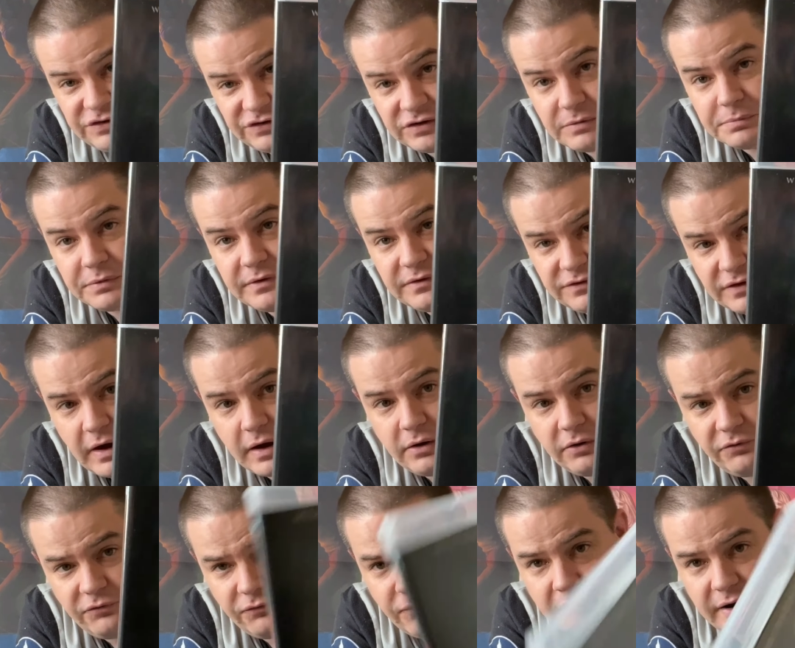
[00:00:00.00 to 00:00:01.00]
is simply
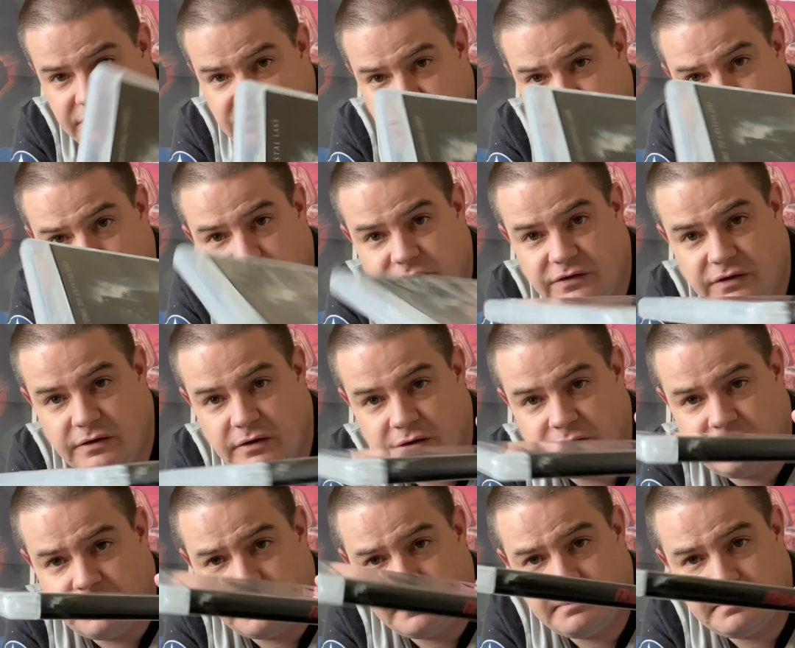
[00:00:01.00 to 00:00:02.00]
entitled Friday the
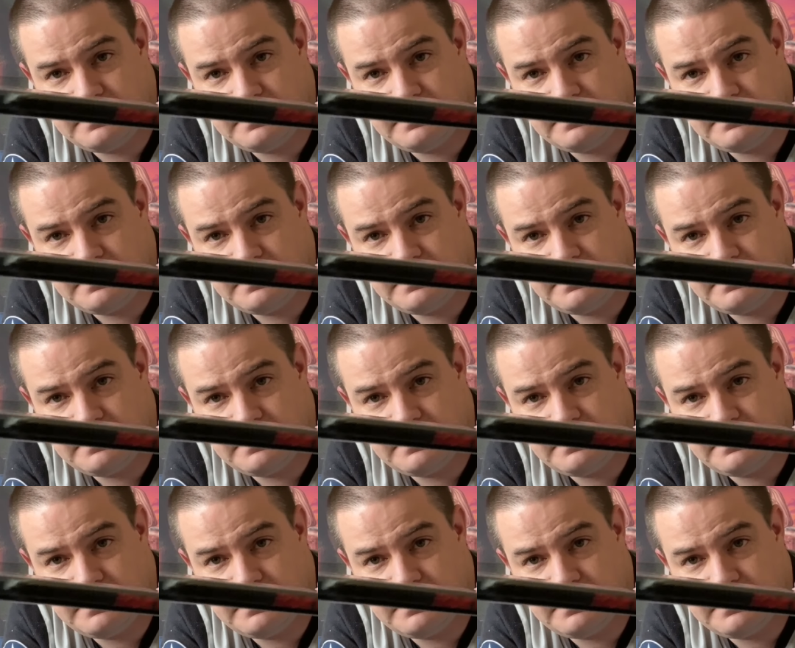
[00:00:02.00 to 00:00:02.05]
13th.